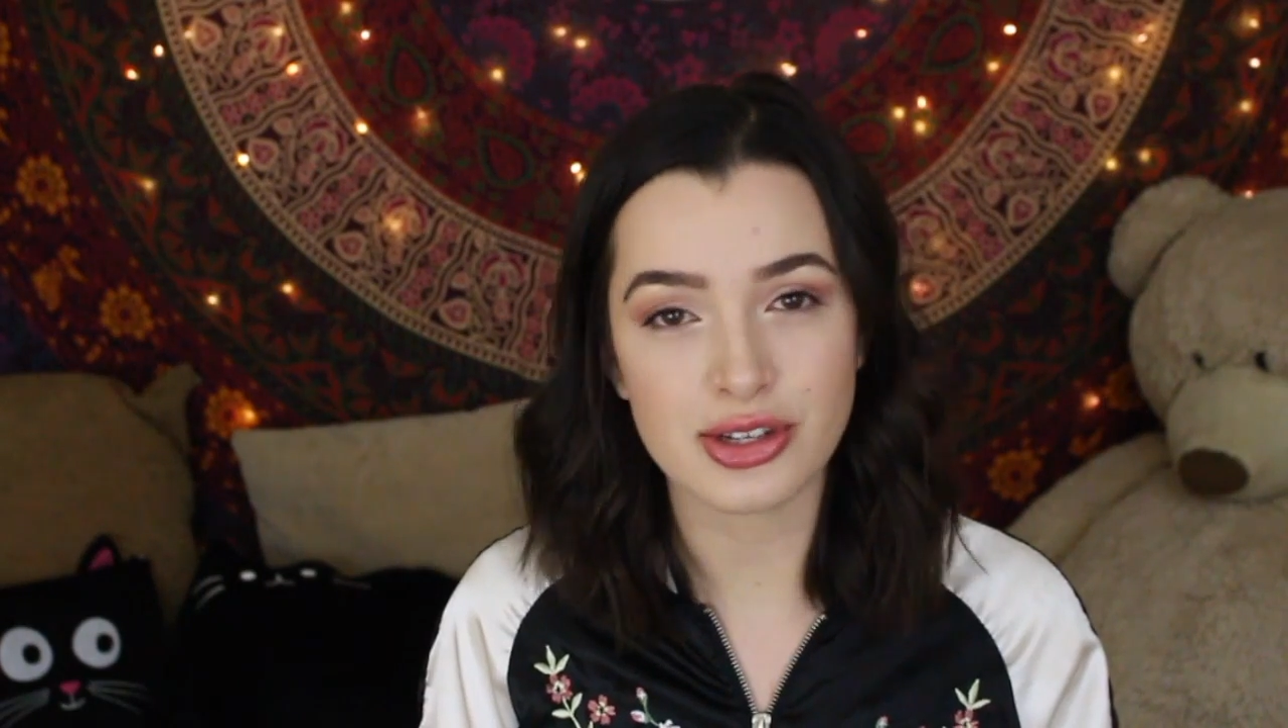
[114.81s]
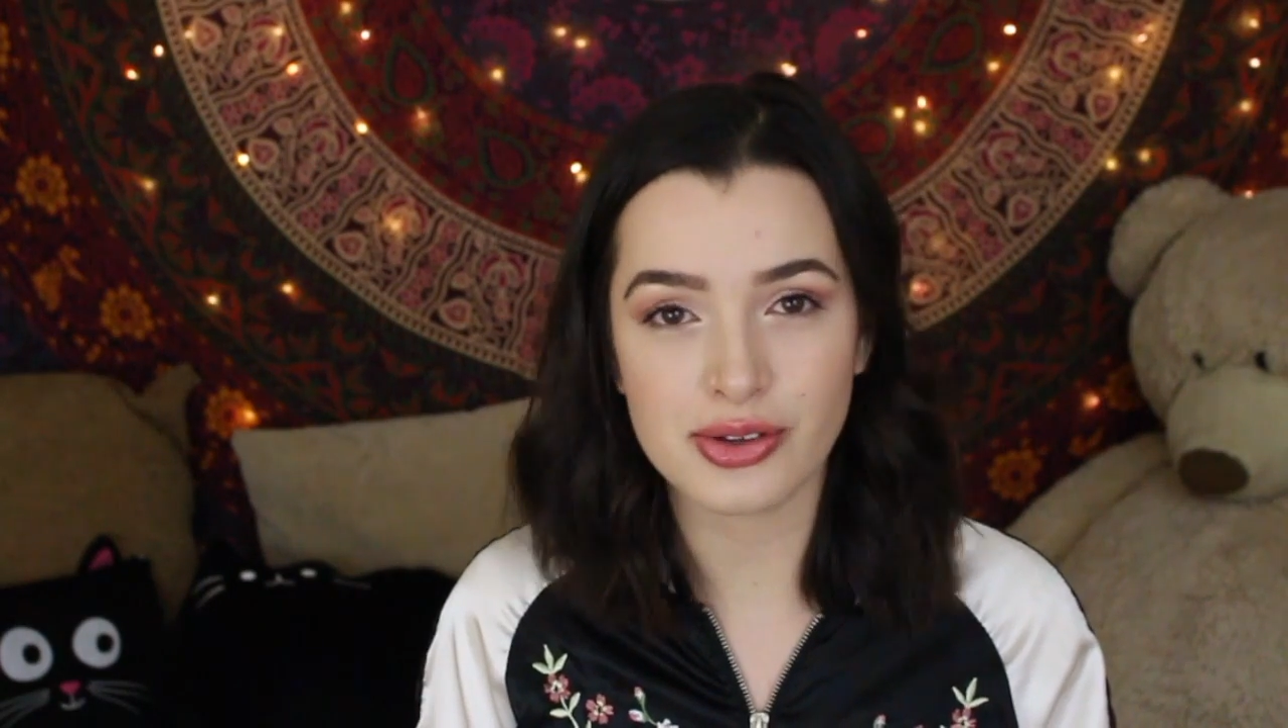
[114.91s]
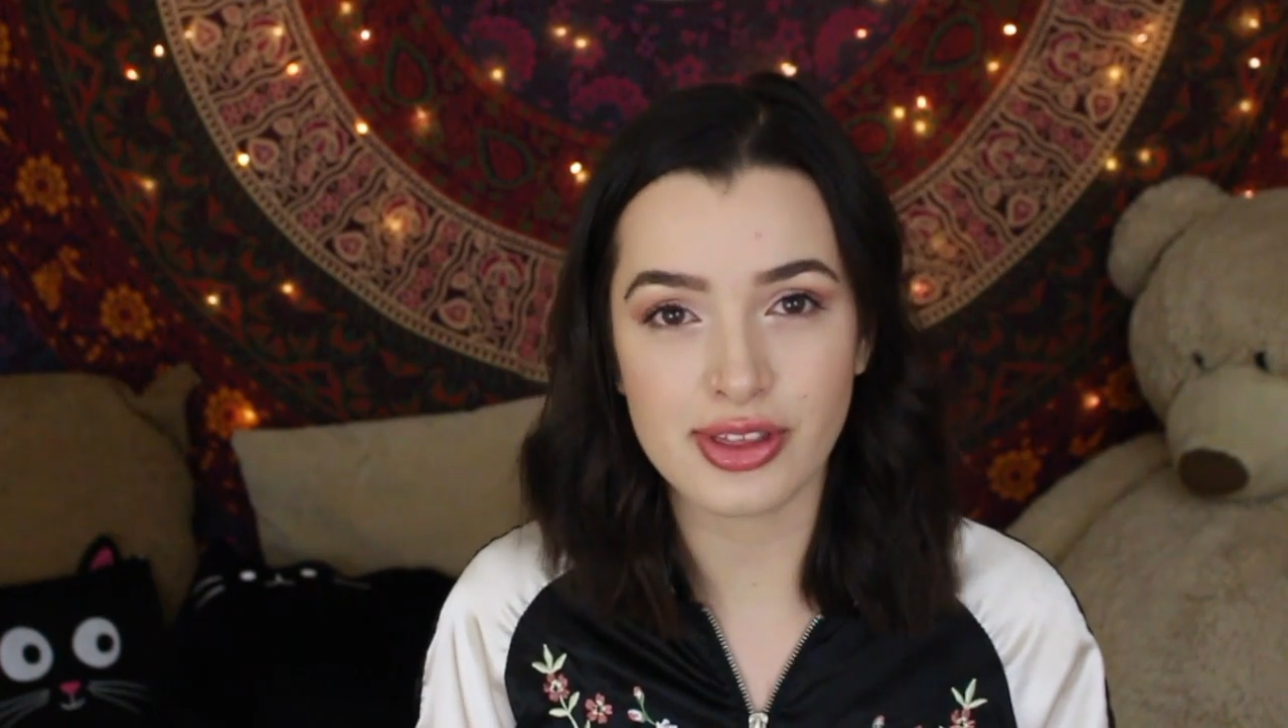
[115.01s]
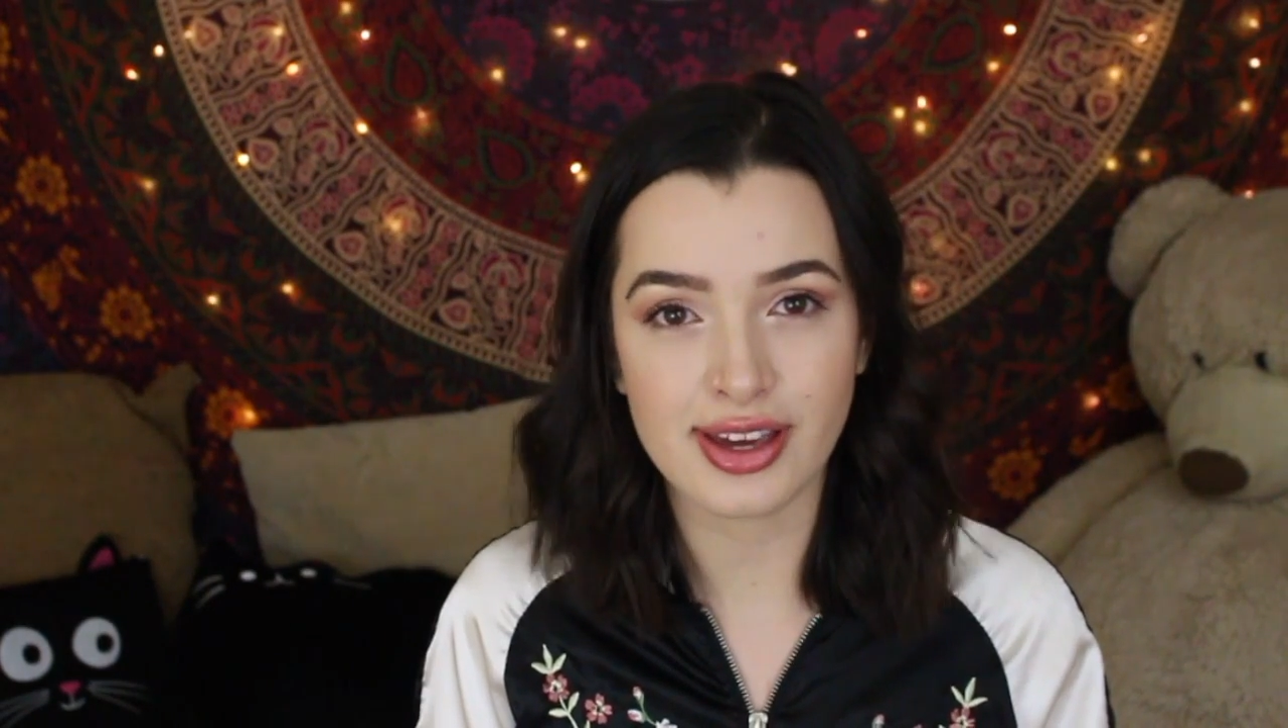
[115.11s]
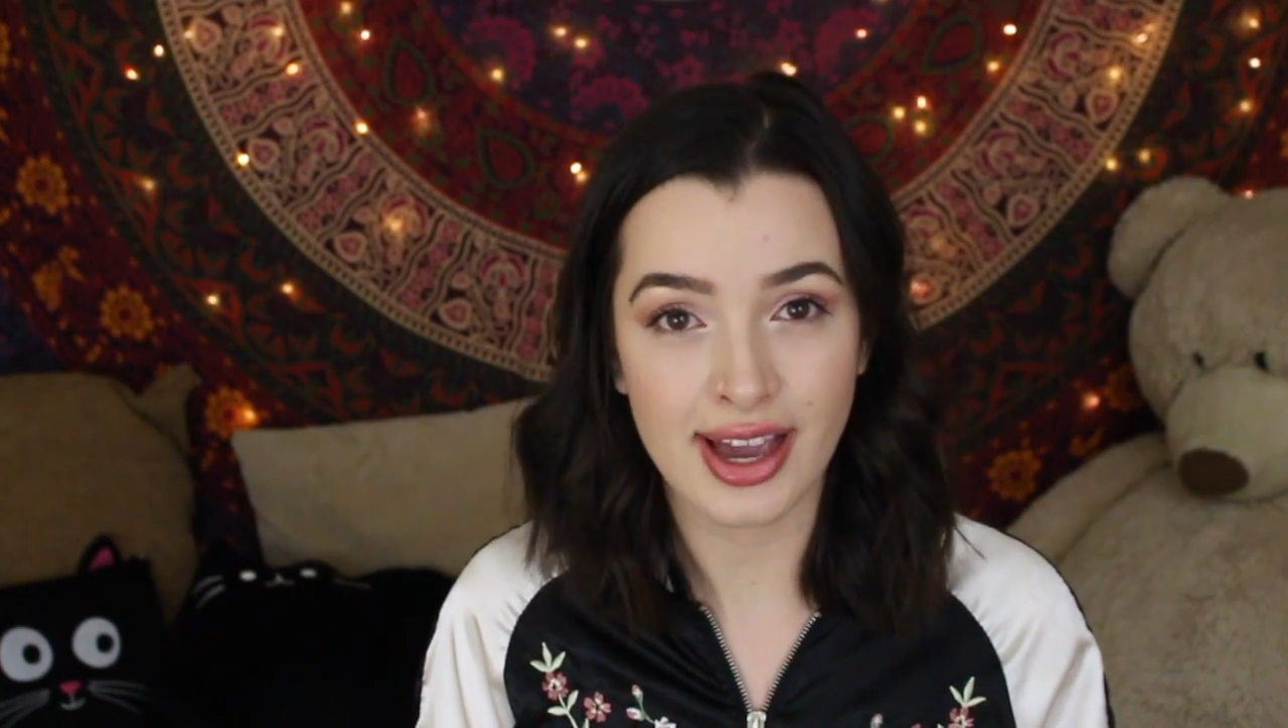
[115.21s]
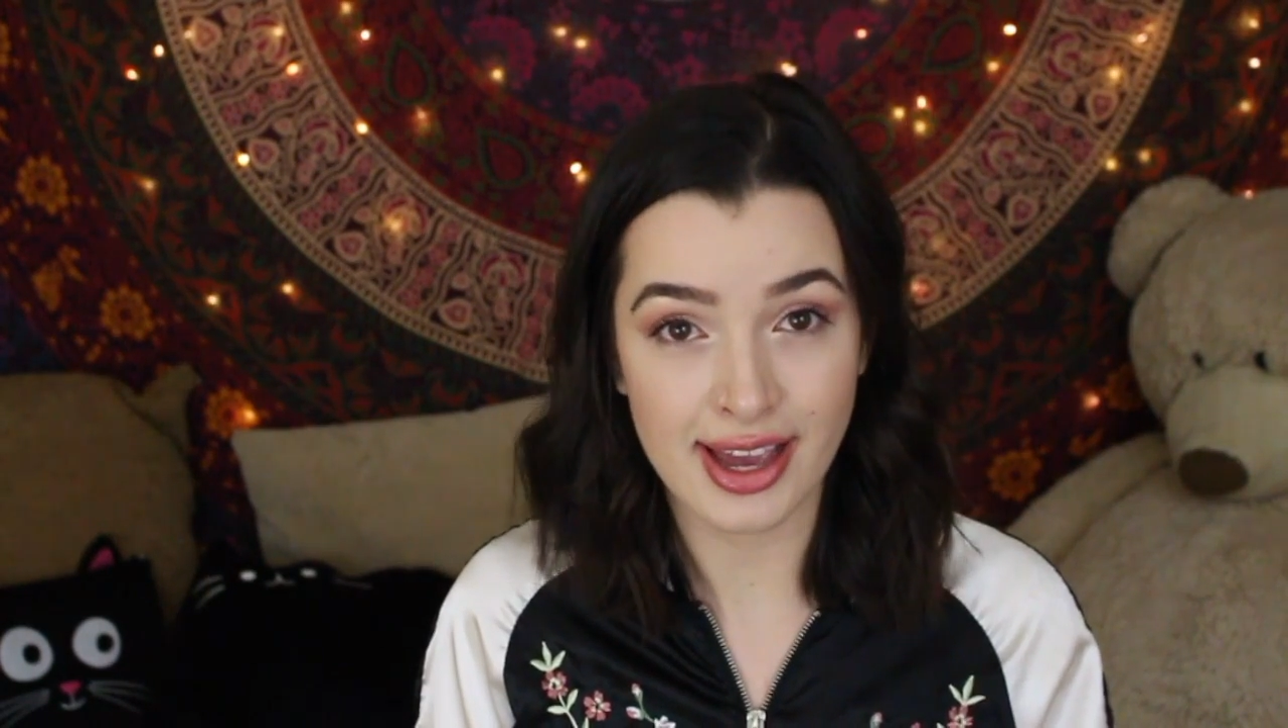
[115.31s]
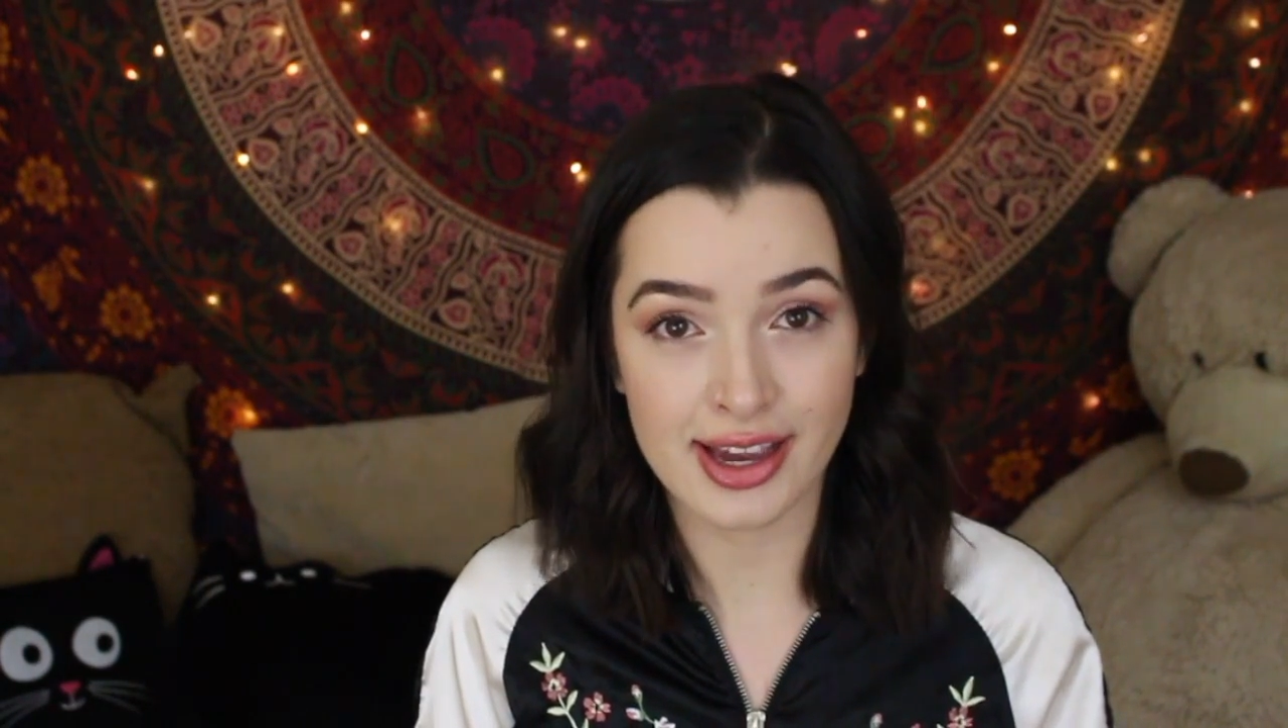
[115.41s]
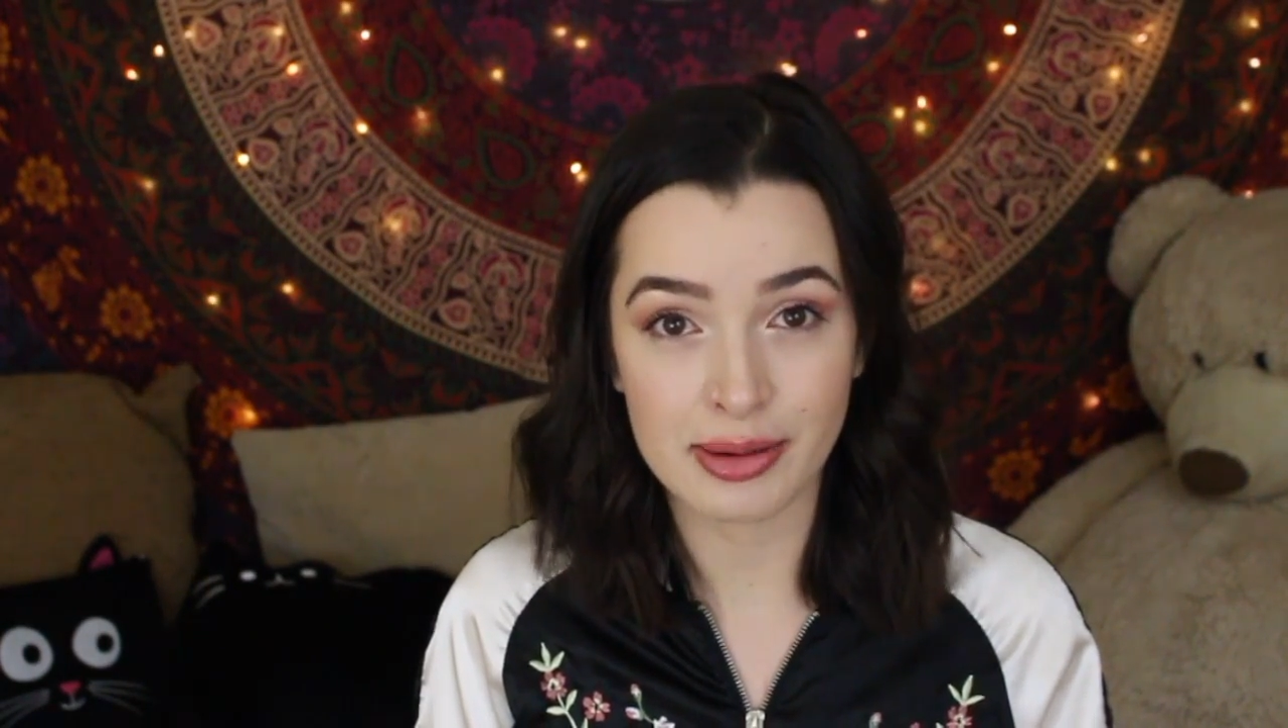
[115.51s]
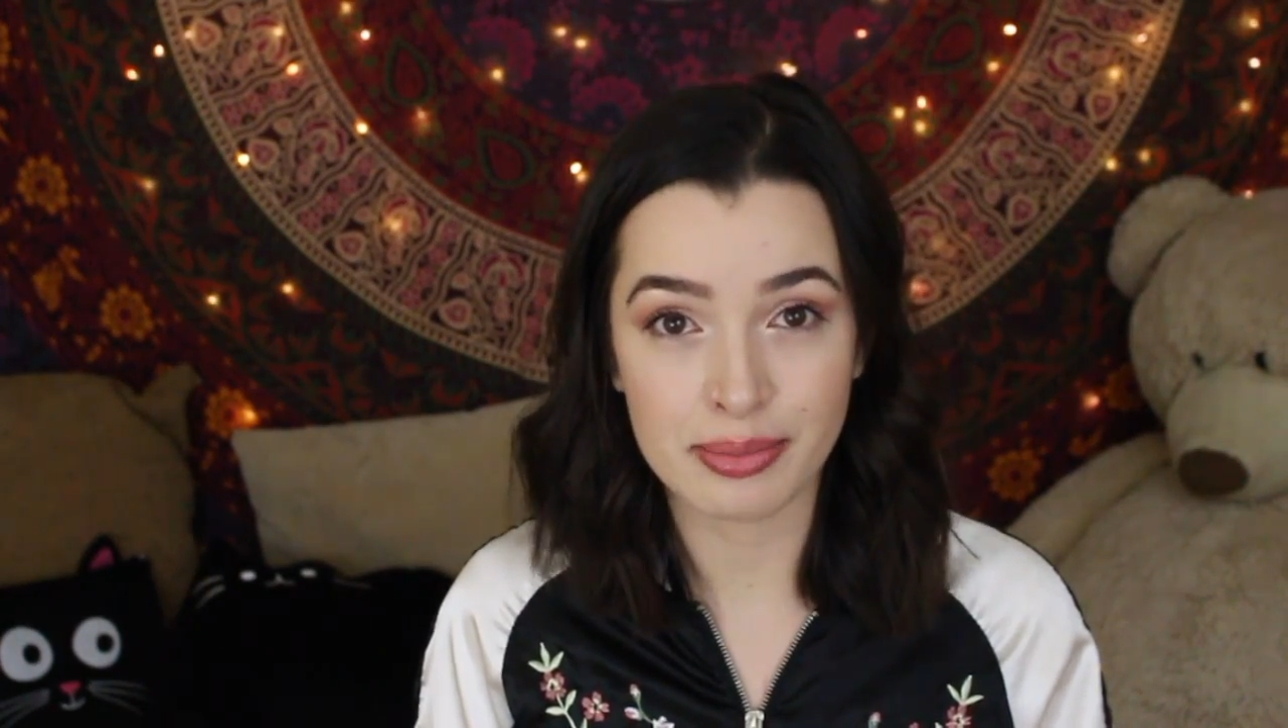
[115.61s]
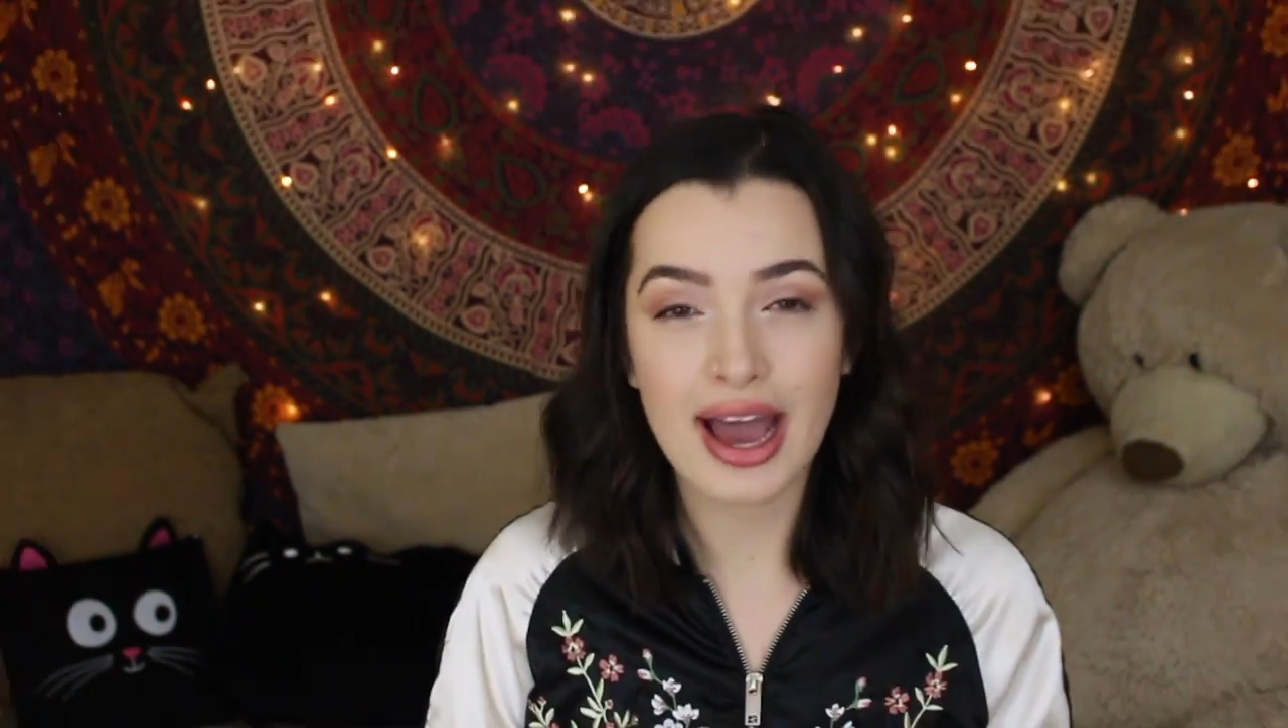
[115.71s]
do you think I am?